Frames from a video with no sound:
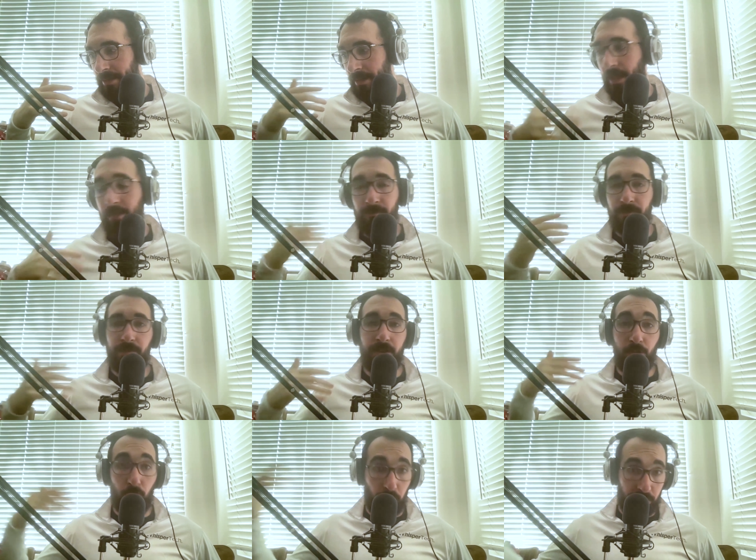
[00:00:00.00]
if
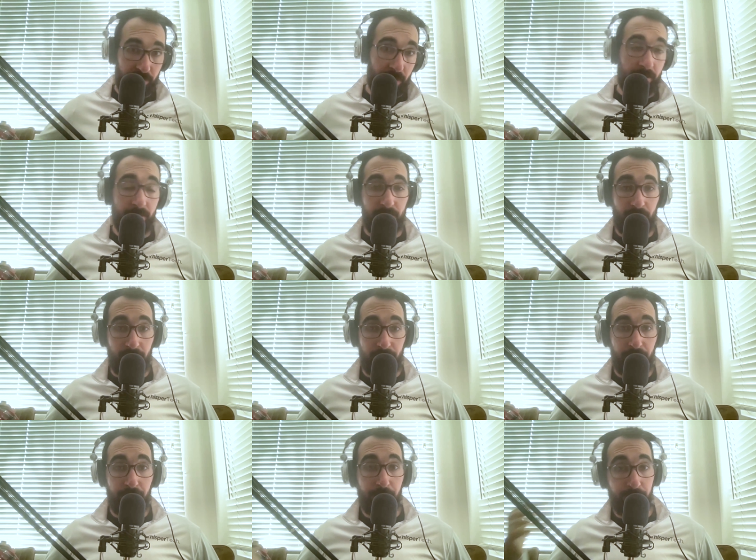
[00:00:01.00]
in the worst case
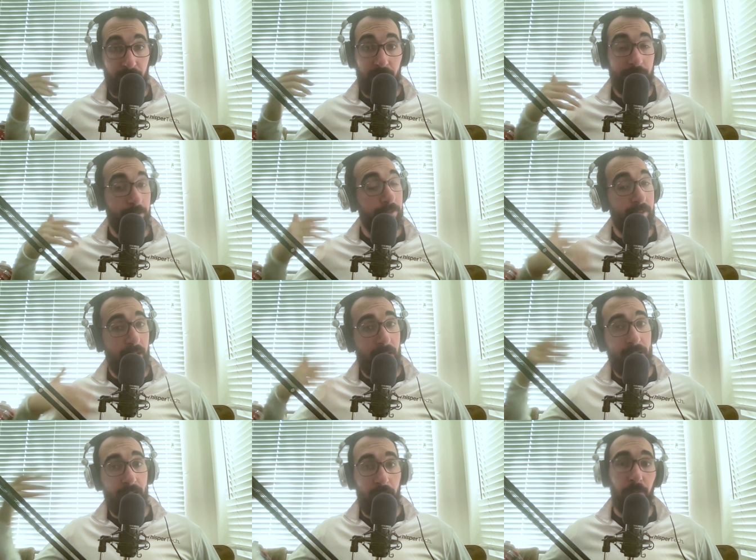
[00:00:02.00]
scenario, your doctor's
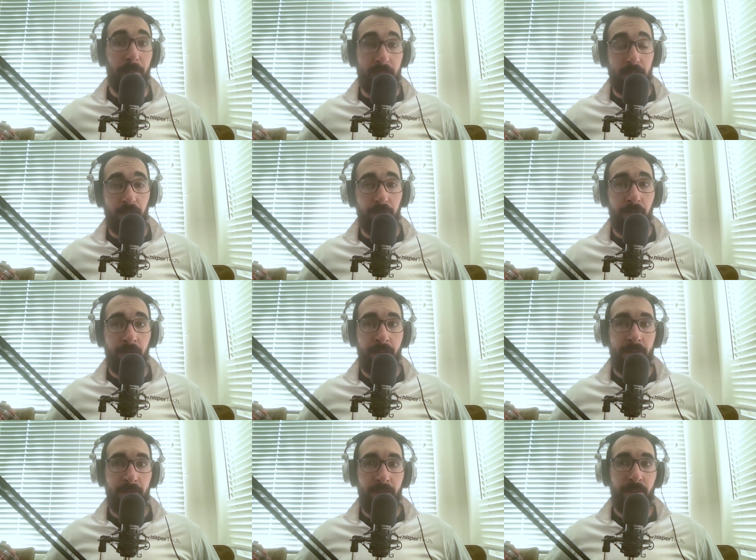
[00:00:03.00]
not helping you,
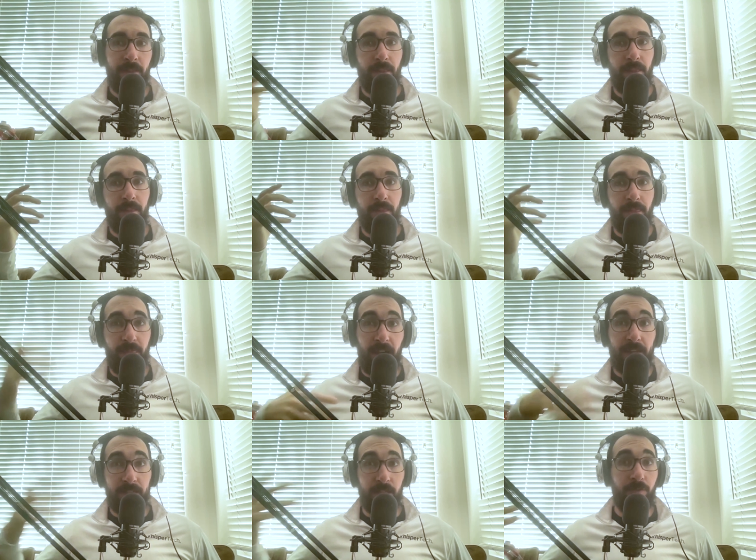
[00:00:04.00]

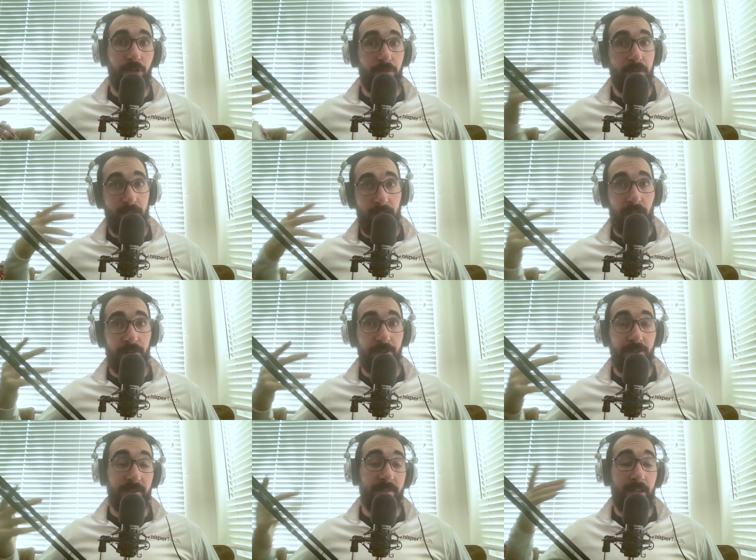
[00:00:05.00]
that gives you the
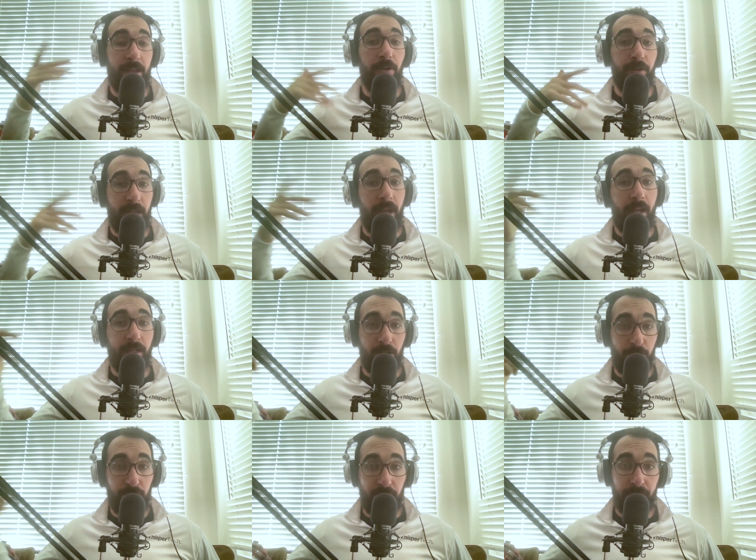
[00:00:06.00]
knowledge to say, okay, I
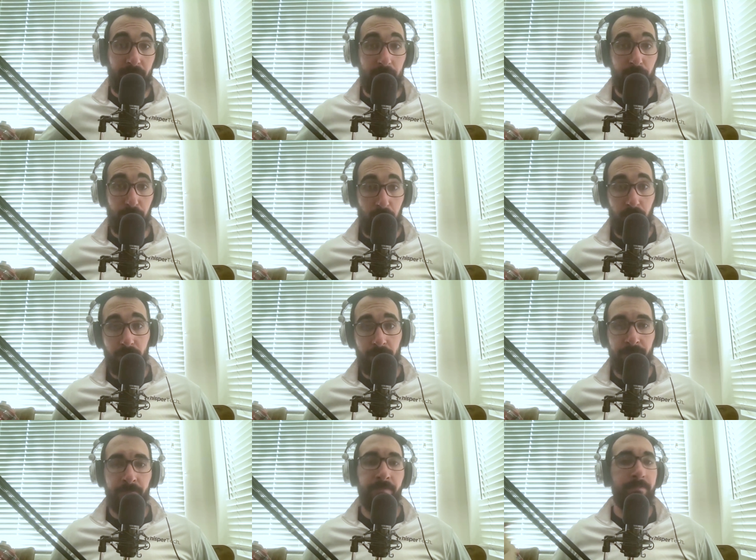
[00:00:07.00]
know something is wrong.
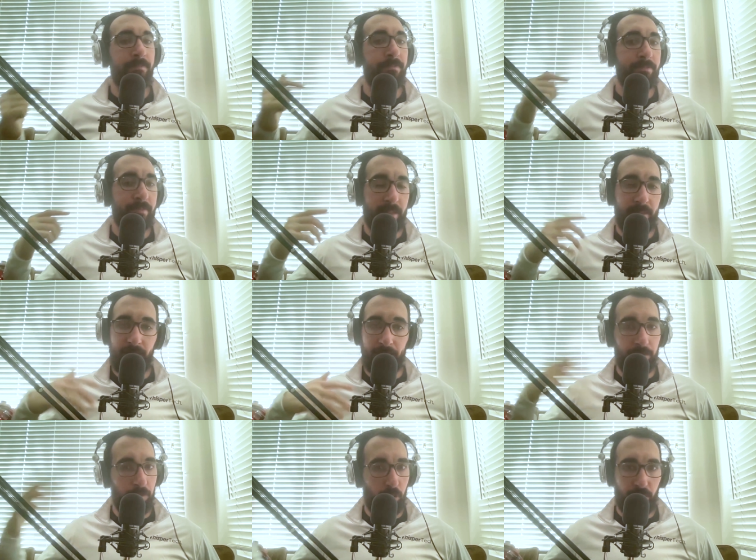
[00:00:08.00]

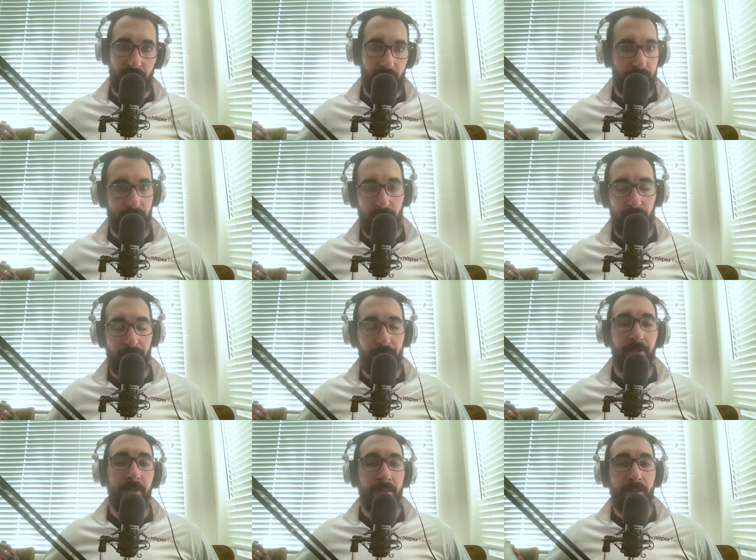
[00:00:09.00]
That's the worst case
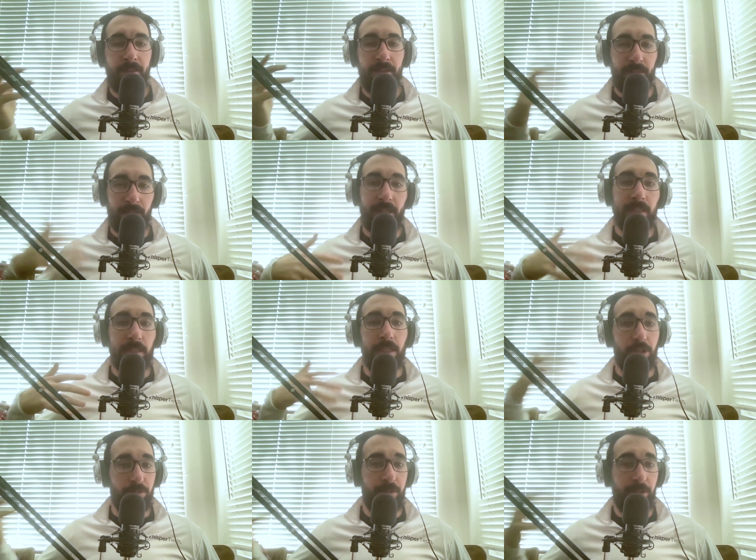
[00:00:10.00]
scenario. Likely
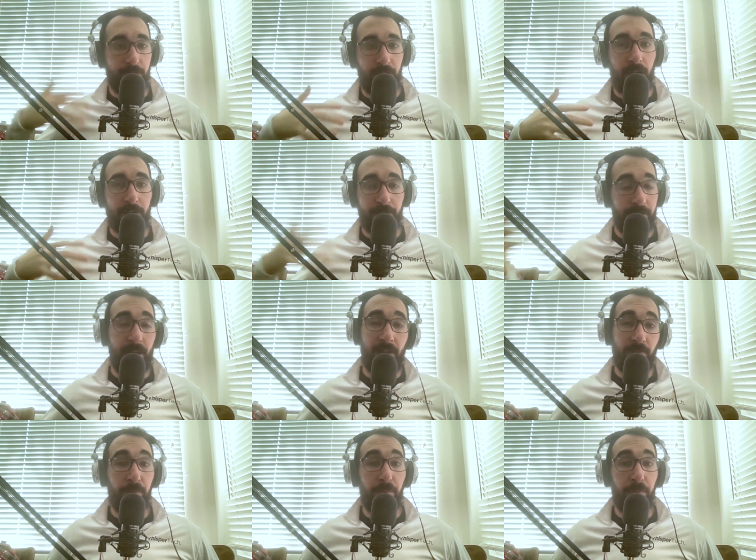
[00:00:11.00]
you and your doctor can have